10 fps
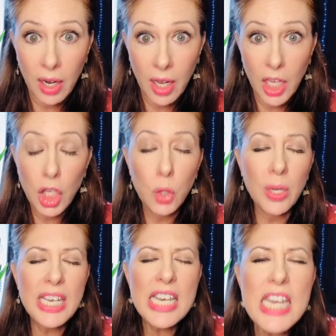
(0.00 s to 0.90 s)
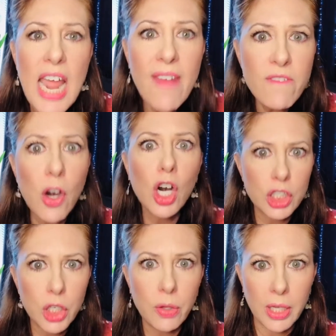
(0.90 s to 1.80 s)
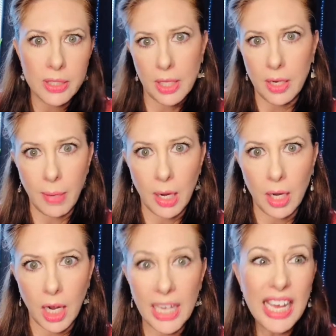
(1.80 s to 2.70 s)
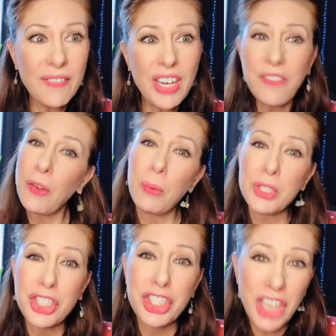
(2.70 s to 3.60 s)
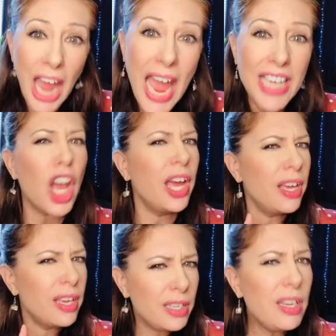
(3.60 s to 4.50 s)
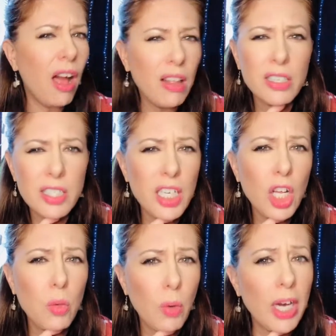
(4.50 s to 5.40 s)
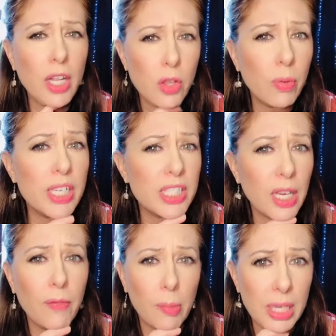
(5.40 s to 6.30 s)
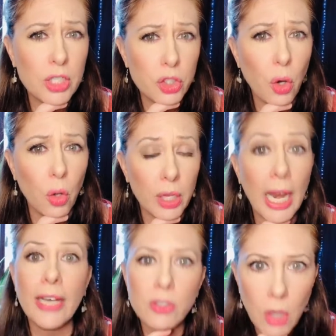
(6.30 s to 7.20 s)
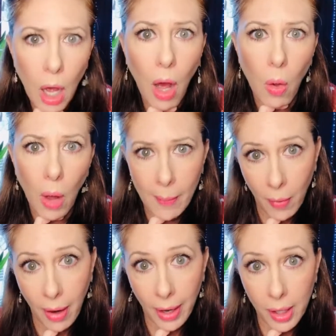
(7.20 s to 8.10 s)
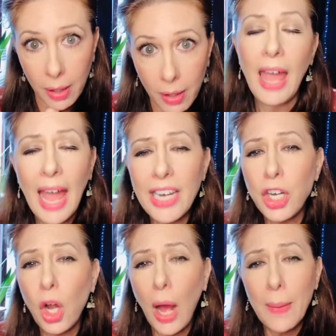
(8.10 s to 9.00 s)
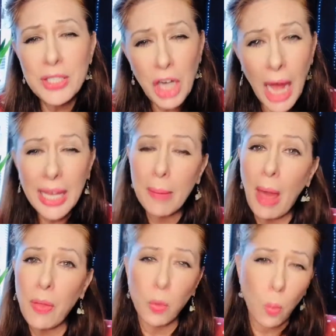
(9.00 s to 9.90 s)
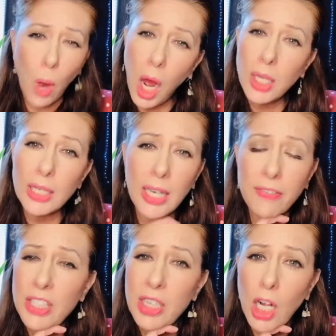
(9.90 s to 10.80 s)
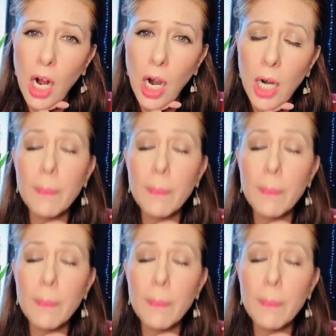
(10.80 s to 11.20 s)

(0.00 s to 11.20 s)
You would never do this in America, even if it was chained y'all are still running the risk of it being stolen, and you know I'm right. And you know, I was talking about the wallet left in the car.